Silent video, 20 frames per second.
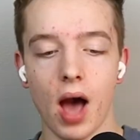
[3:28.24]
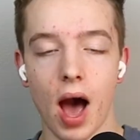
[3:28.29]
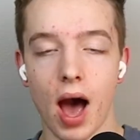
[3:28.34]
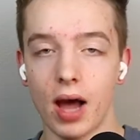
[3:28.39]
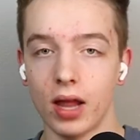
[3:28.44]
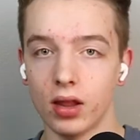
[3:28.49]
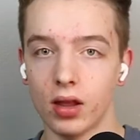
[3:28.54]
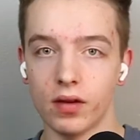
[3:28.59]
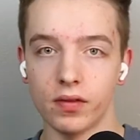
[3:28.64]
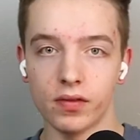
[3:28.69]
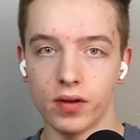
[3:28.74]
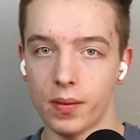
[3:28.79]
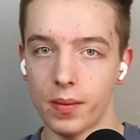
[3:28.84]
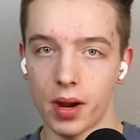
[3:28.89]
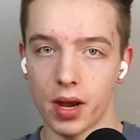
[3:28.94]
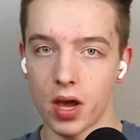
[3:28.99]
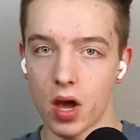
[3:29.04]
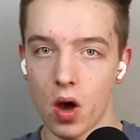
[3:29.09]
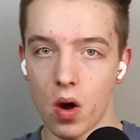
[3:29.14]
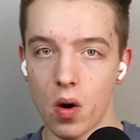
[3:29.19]
I love
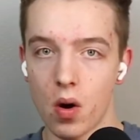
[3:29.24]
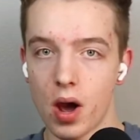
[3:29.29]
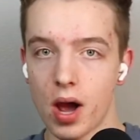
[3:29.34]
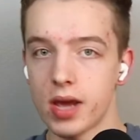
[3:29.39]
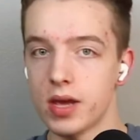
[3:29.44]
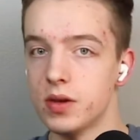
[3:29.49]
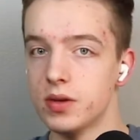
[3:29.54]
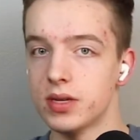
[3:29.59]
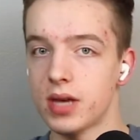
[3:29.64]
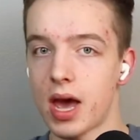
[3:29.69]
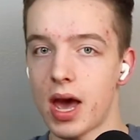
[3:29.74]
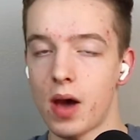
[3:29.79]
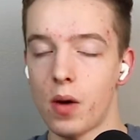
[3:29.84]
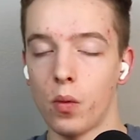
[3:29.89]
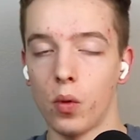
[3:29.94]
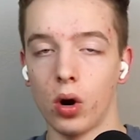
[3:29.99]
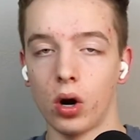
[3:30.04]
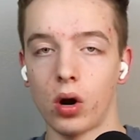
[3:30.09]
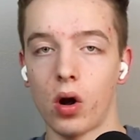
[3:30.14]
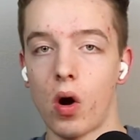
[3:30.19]
Frame.io. I use it at
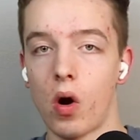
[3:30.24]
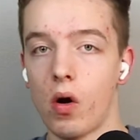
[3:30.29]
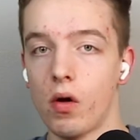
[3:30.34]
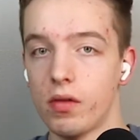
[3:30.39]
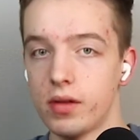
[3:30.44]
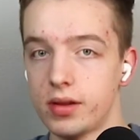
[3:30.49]
work all the